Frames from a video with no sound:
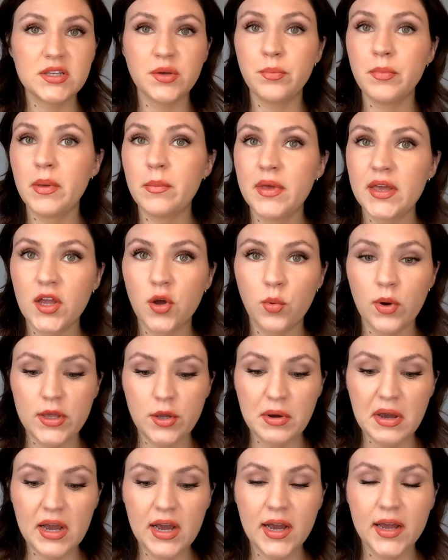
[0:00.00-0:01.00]
to mimic what
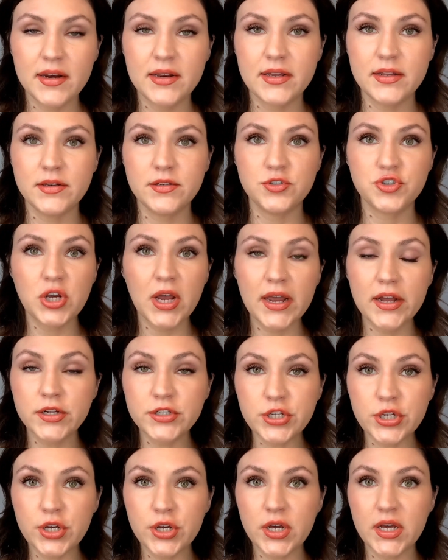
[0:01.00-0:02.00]
you had in
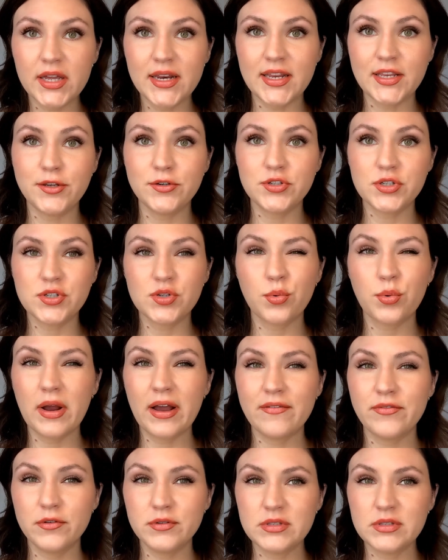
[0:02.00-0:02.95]
childhood and you just don't have